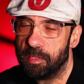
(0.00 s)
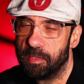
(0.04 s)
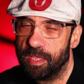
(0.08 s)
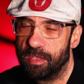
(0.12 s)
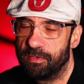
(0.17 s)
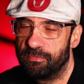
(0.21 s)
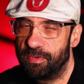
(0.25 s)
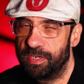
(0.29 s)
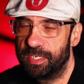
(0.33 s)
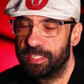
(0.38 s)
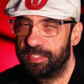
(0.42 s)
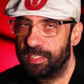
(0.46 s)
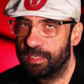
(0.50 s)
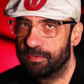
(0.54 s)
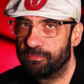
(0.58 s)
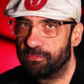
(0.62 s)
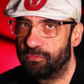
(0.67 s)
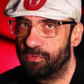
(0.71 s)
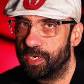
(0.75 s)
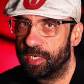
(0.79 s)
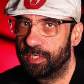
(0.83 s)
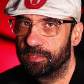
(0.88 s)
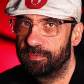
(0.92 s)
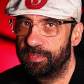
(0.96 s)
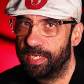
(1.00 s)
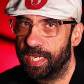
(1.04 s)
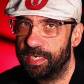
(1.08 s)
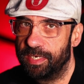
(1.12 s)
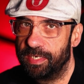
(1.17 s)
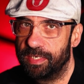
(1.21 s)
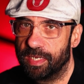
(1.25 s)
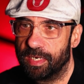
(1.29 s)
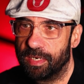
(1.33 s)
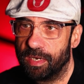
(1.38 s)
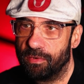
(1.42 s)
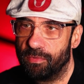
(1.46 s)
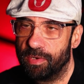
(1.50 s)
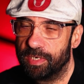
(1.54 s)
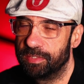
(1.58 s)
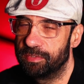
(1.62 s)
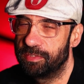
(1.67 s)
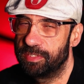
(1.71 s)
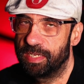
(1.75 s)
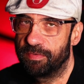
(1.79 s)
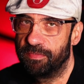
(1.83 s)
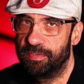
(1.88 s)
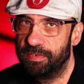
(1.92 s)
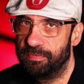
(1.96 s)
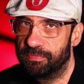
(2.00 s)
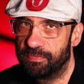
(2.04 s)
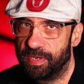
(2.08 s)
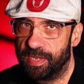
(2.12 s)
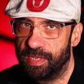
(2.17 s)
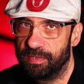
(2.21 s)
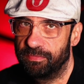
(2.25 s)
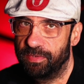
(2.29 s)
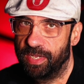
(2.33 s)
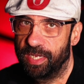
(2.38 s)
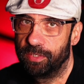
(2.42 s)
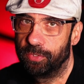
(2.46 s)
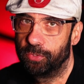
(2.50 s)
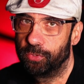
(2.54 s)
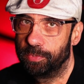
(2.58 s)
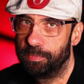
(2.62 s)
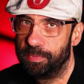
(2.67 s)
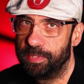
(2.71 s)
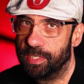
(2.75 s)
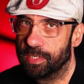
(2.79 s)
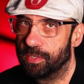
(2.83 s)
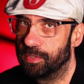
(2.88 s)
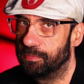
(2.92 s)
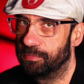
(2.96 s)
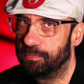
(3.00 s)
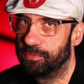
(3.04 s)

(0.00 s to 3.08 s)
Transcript: a very safe route, get it around 75, and it should be uh,